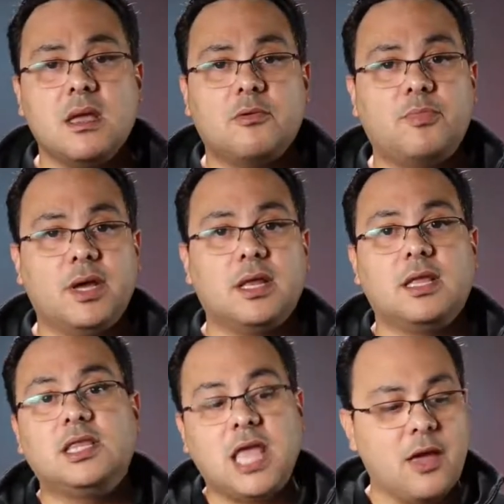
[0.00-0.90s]
but
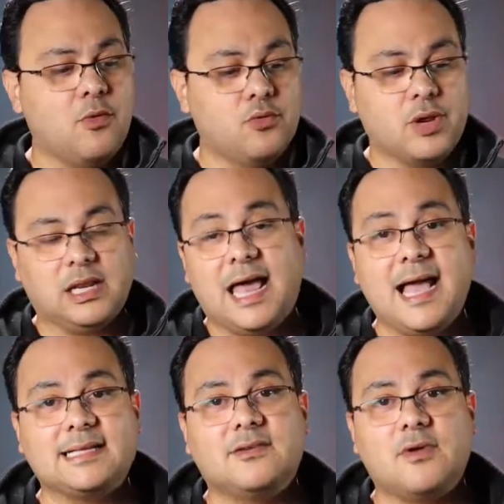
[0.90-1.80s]
they will
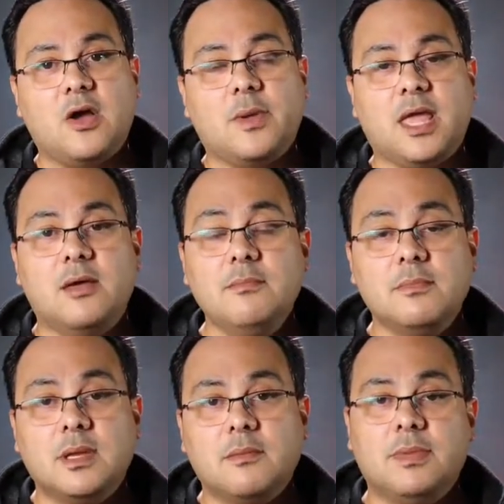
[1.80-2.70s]
relax around him
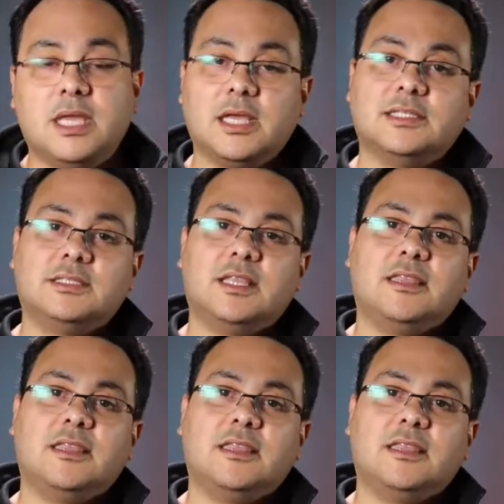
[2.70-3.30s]
because